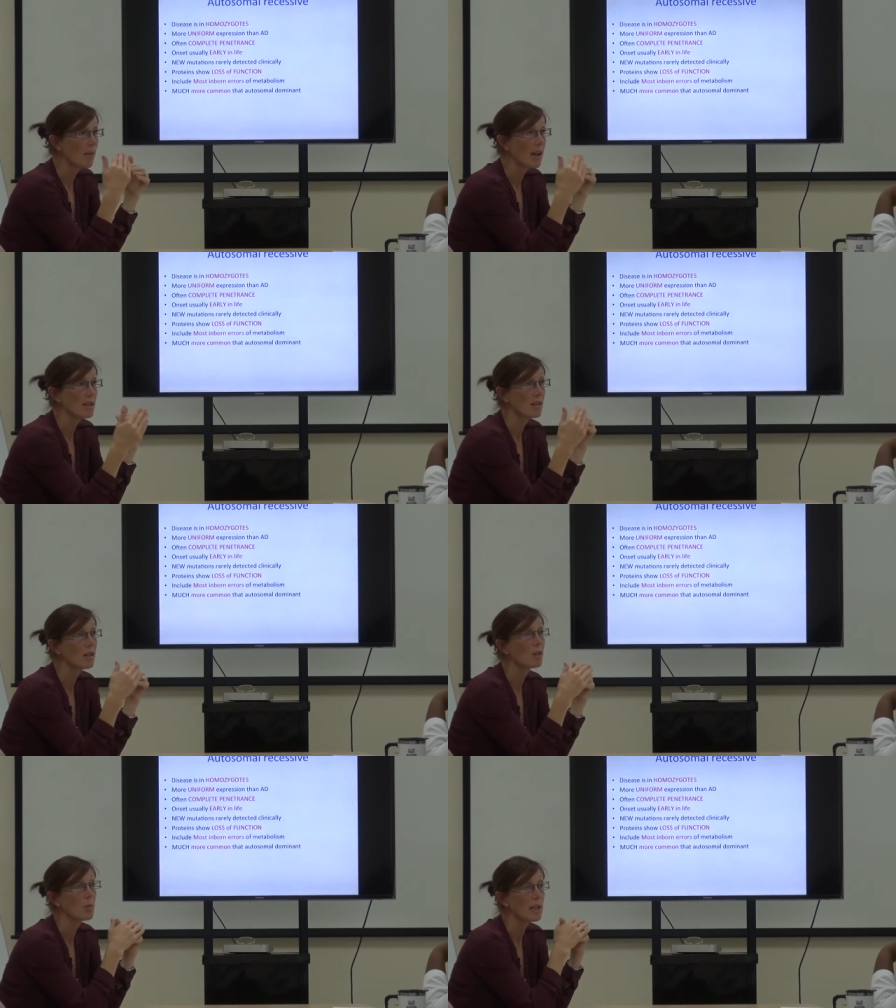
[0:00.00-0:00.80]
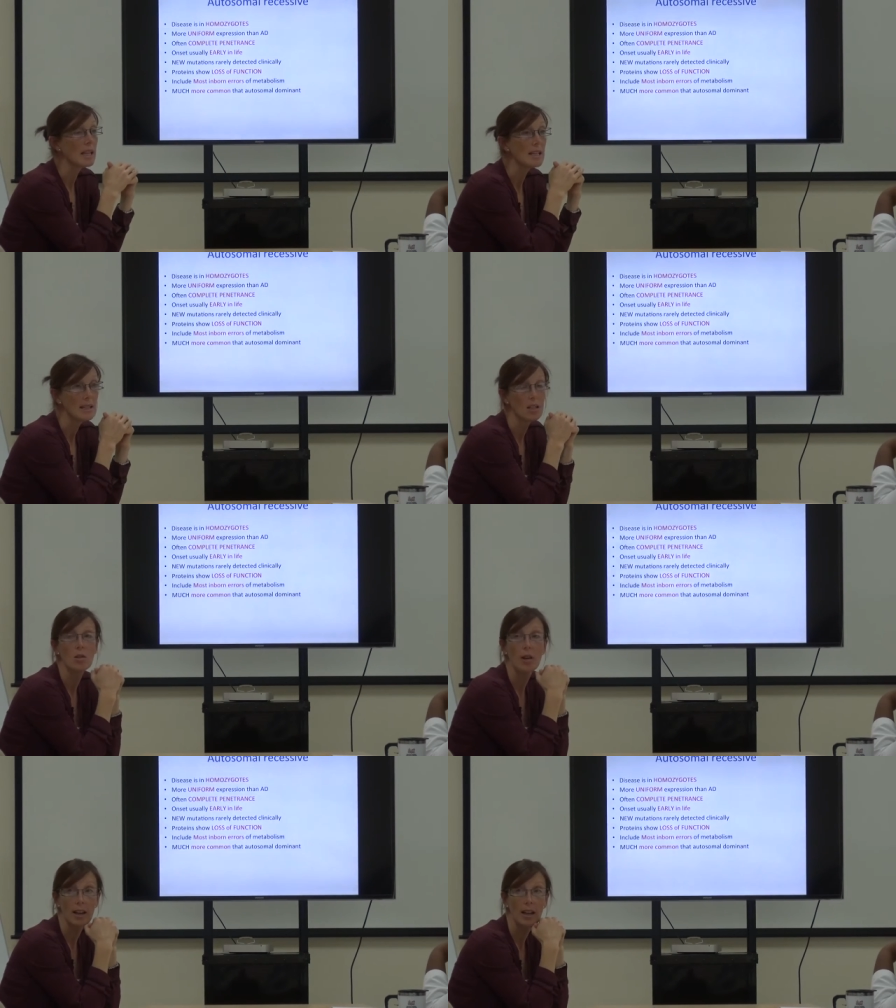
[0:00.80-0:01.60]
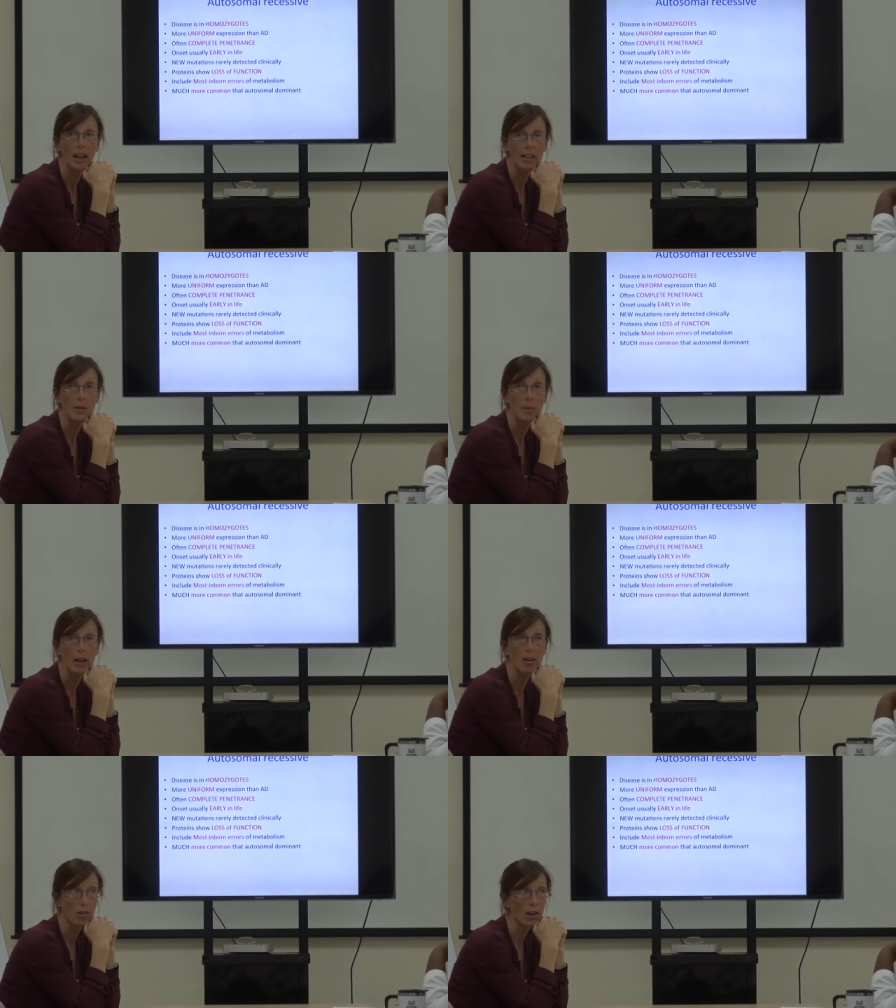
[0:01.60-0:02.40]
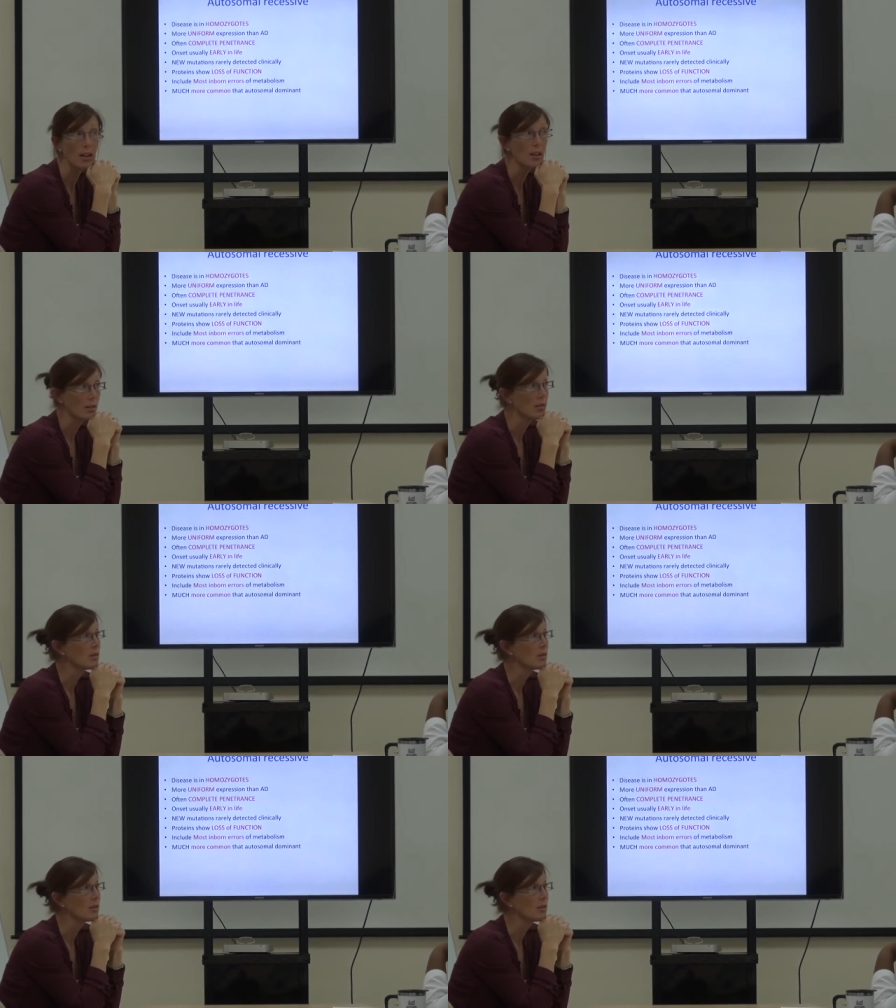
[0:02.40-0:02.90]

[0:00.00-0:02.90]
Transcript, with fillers: it makes it a little bit easier to analyze the pedigree.